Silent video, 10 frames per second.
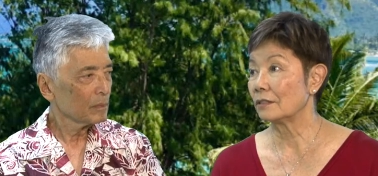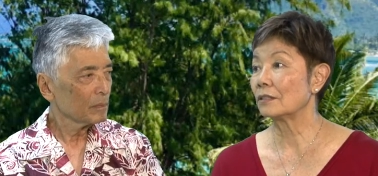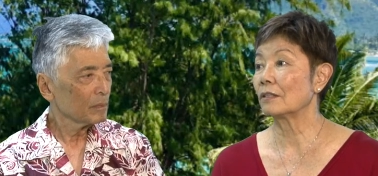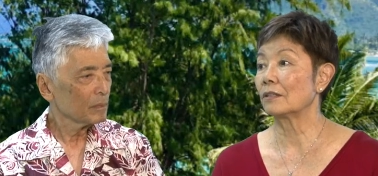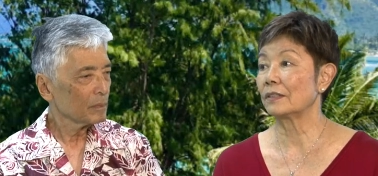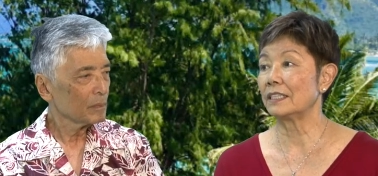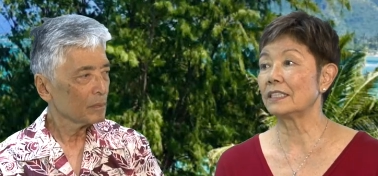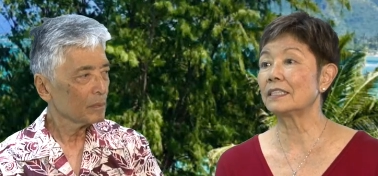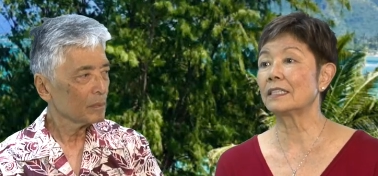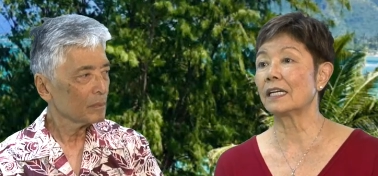Speaker 1: So
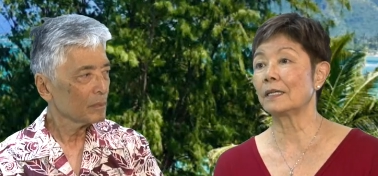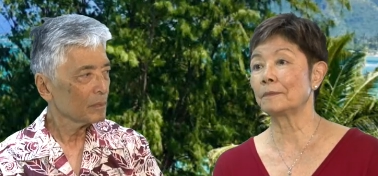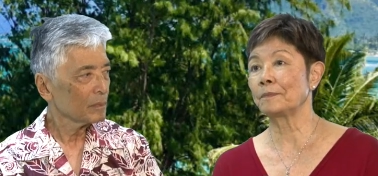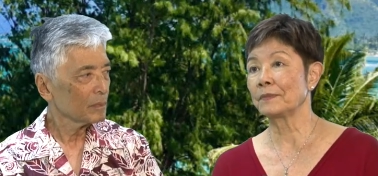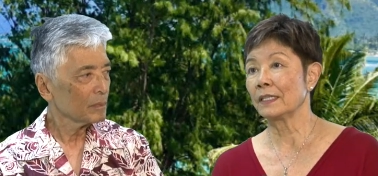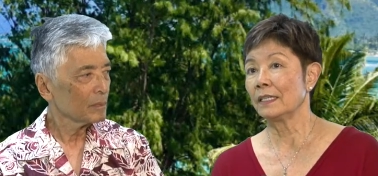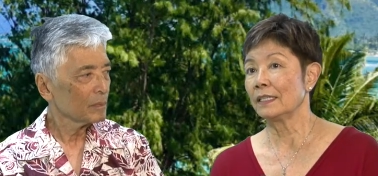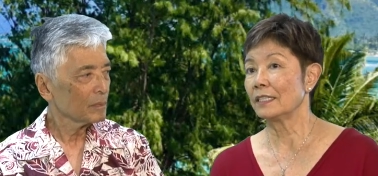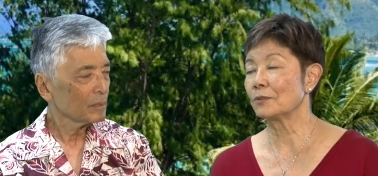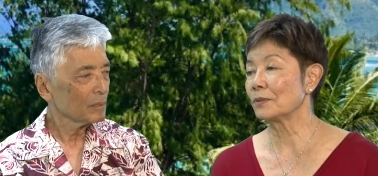this, um,
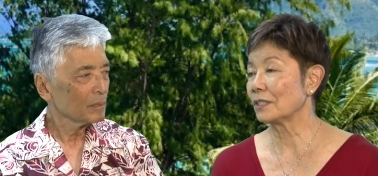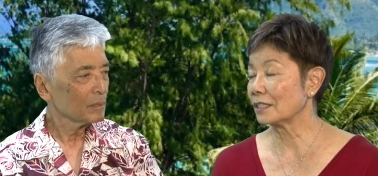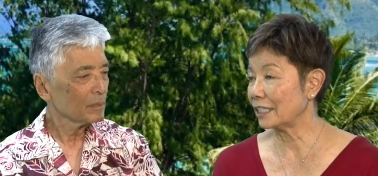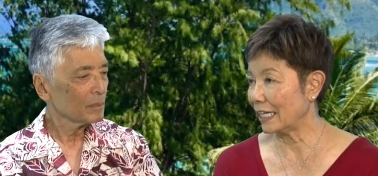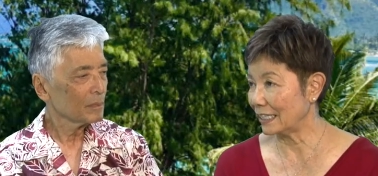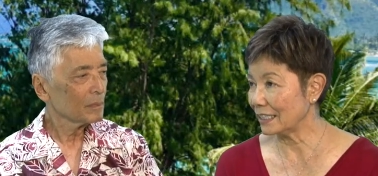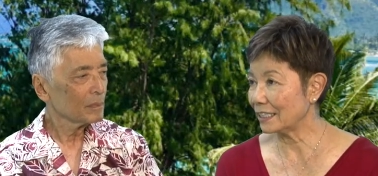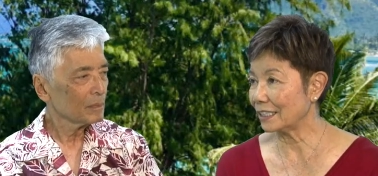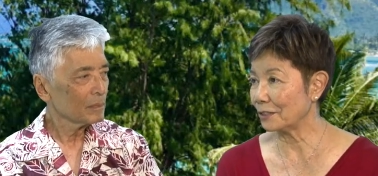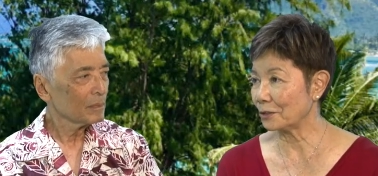this was a challenge,
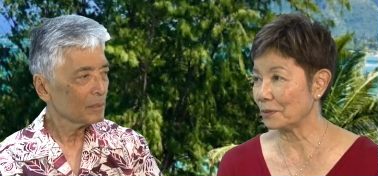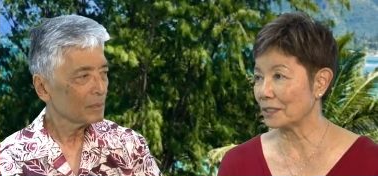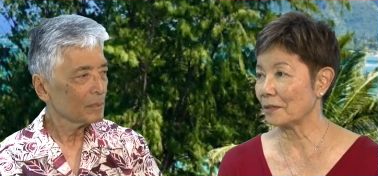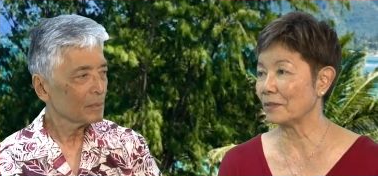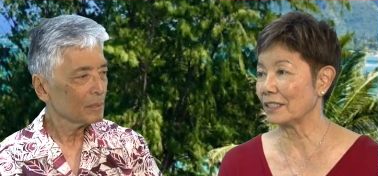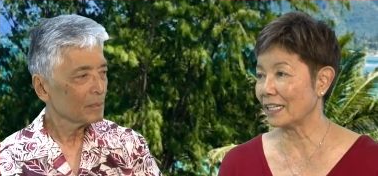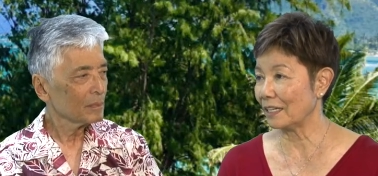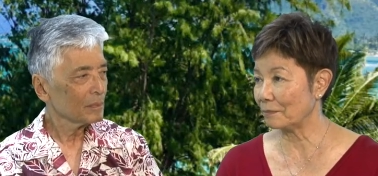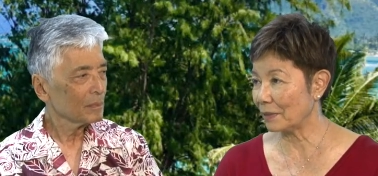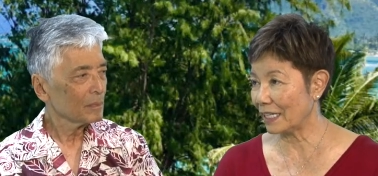and this was something that
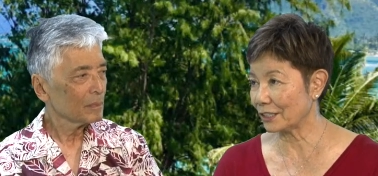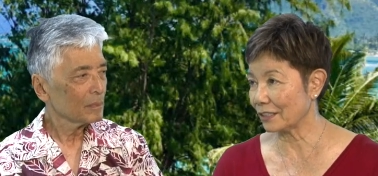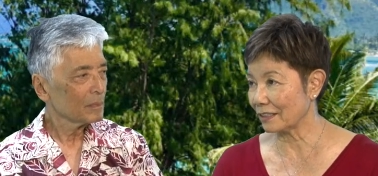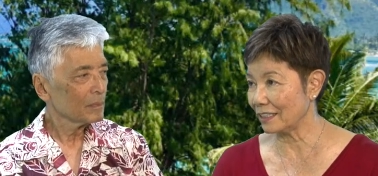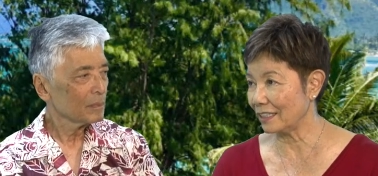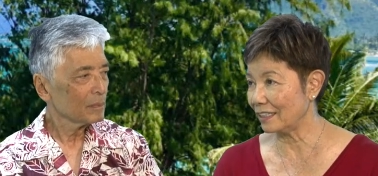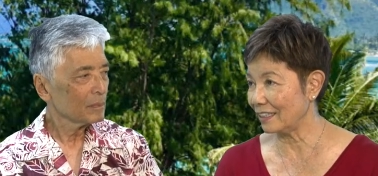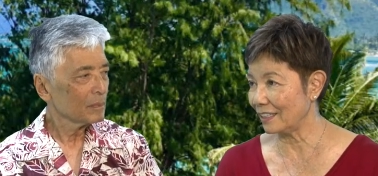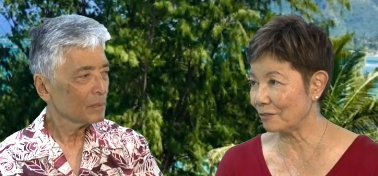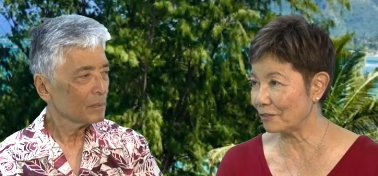I'm passionately
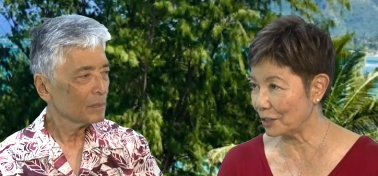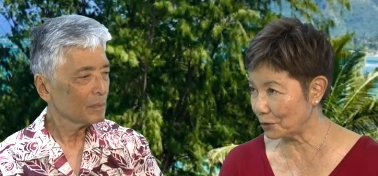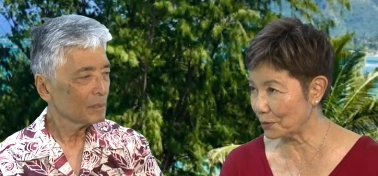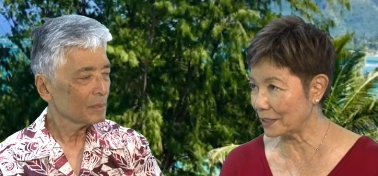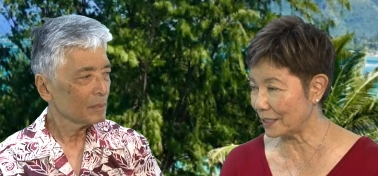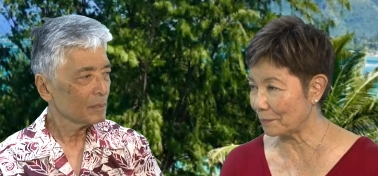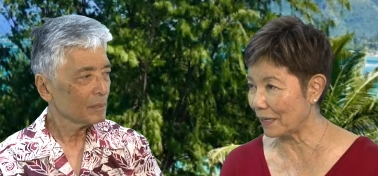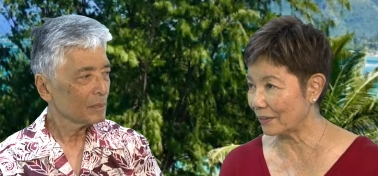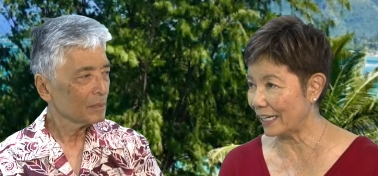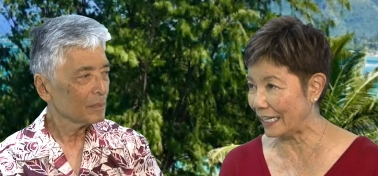in, interested
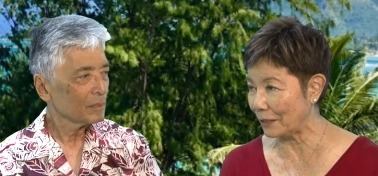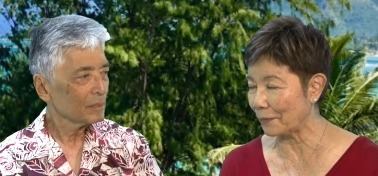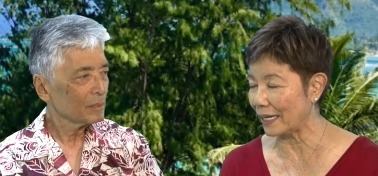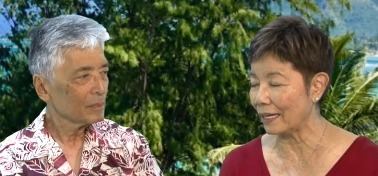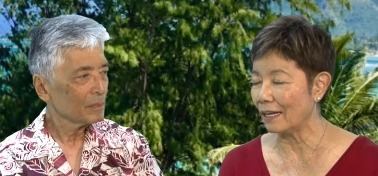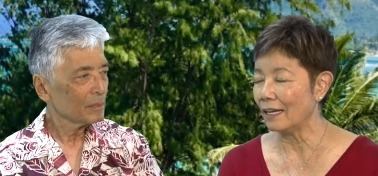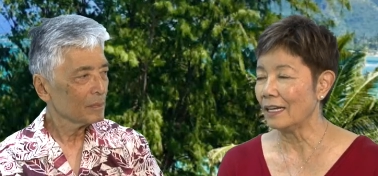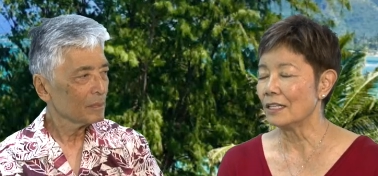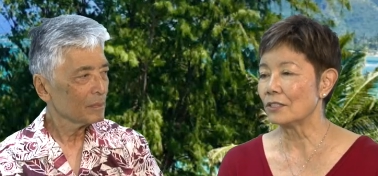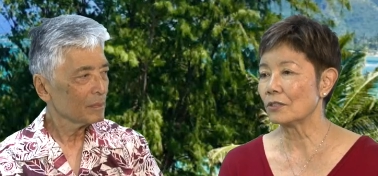about anyway.
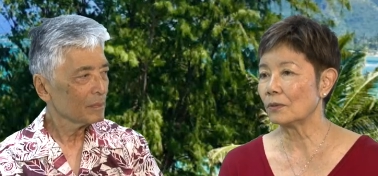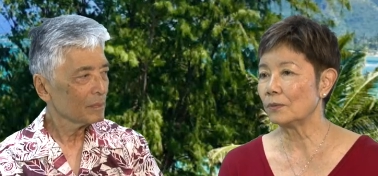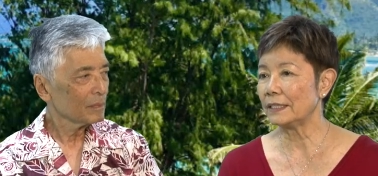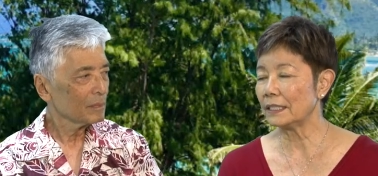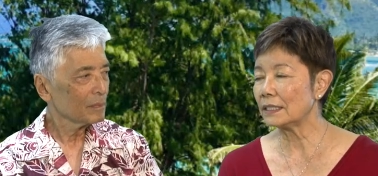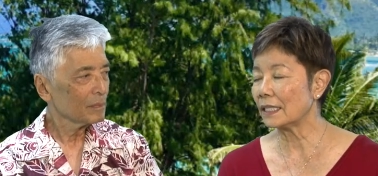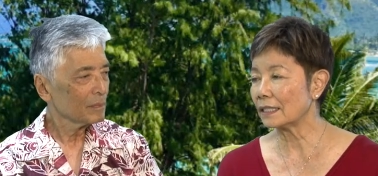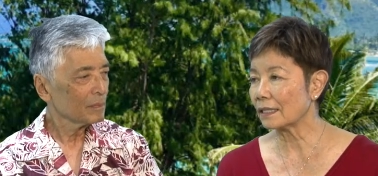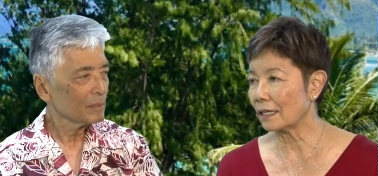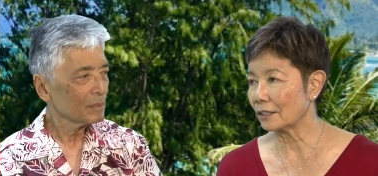So we did take
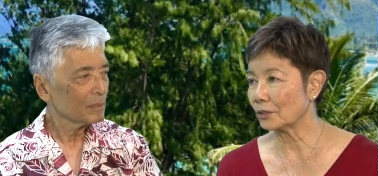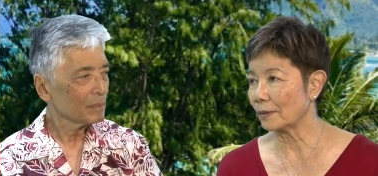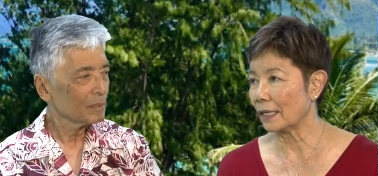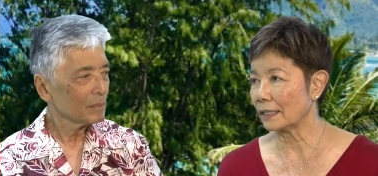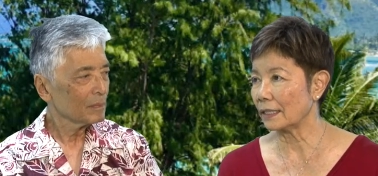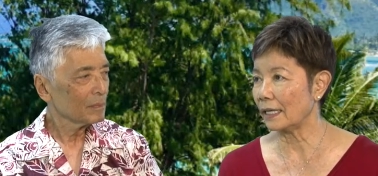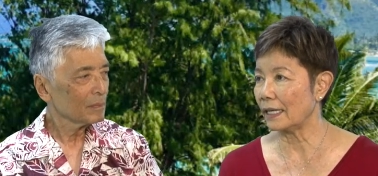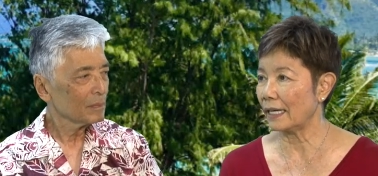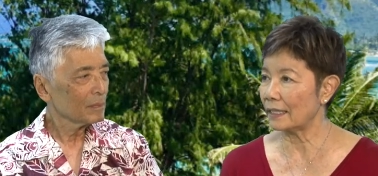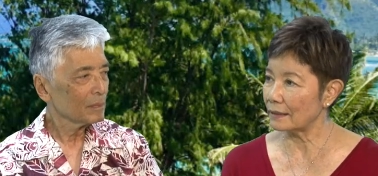the contract,
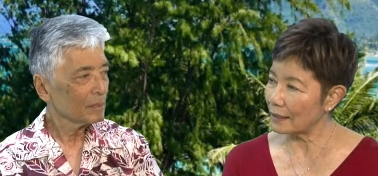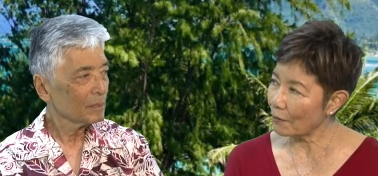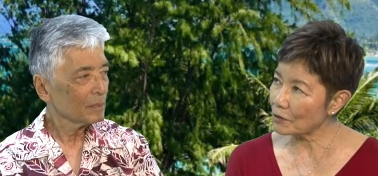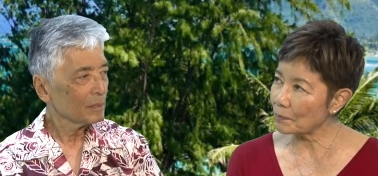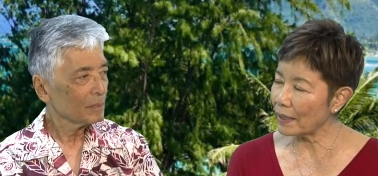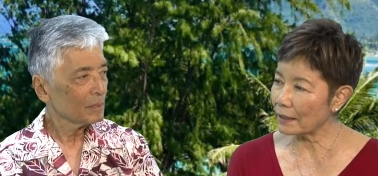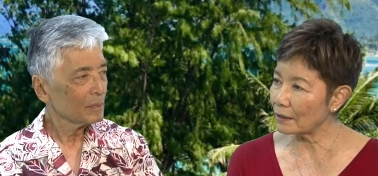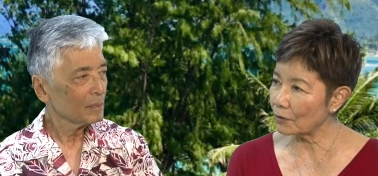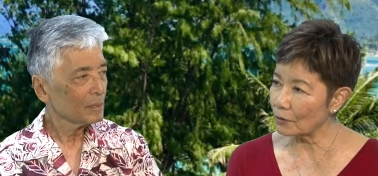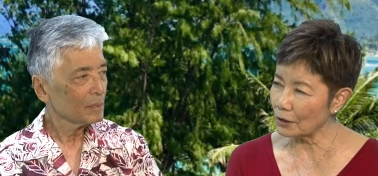and that was back
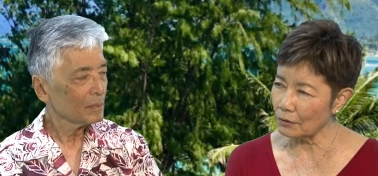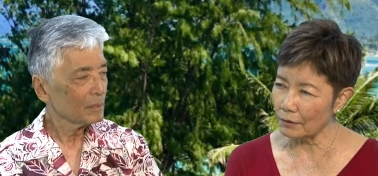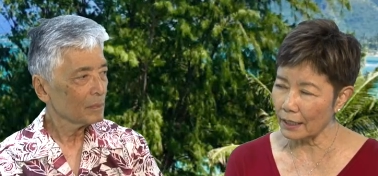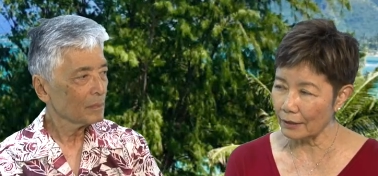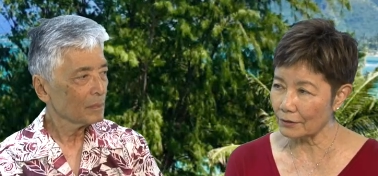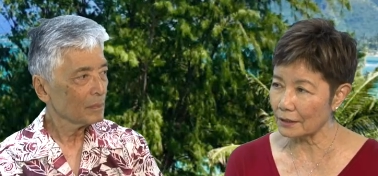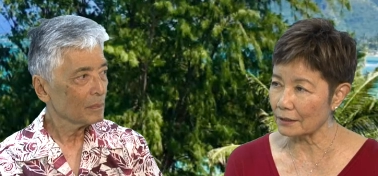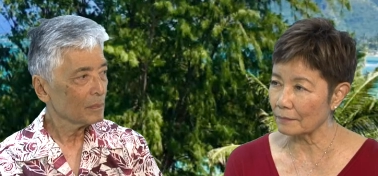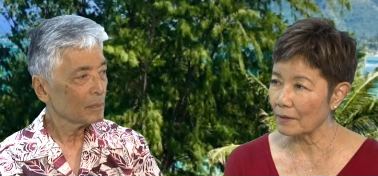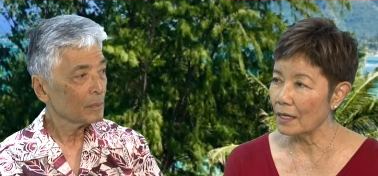in early two thousand.